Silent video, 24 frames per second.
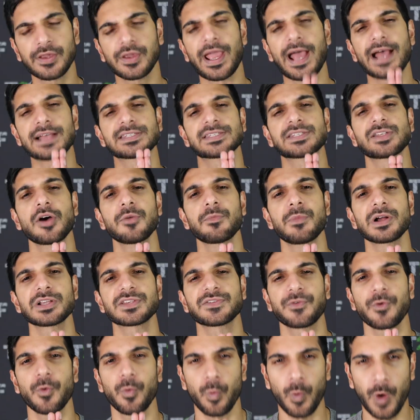you guys so
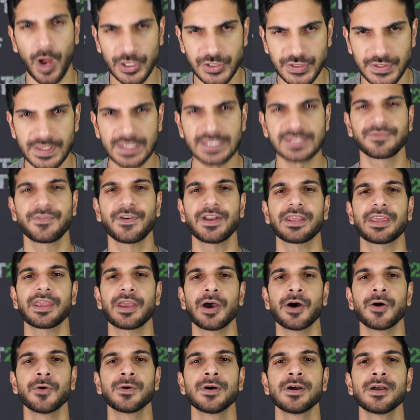much for watching this
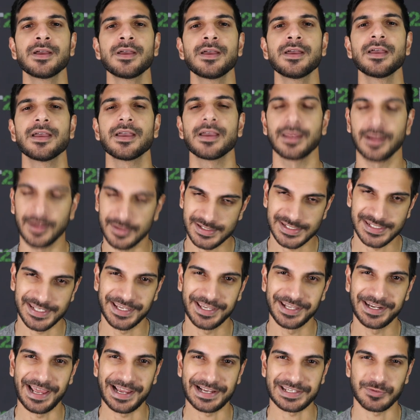video, and I'll
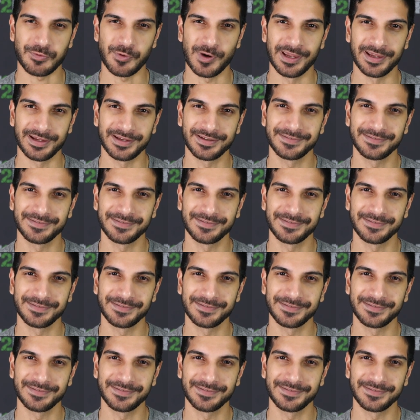see you next week.